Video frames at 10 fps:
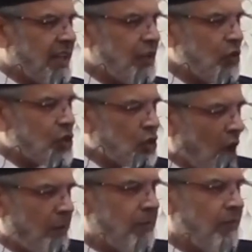that you
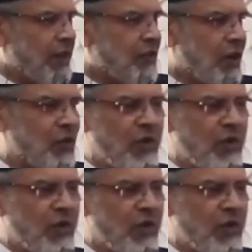stop what you are